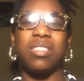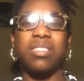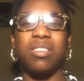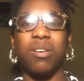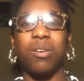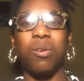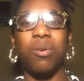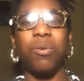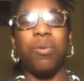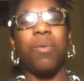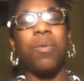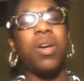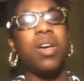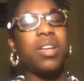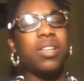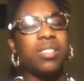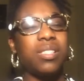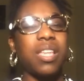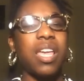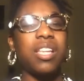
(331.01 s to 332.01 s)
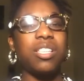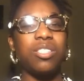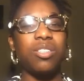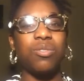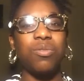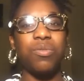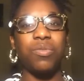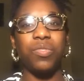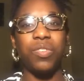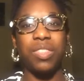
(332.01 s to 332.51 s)
So stay
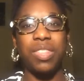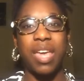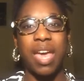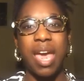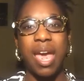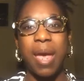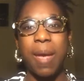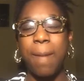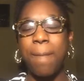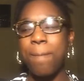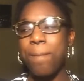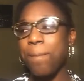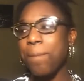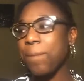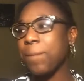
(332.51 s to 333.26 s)
tuned for that.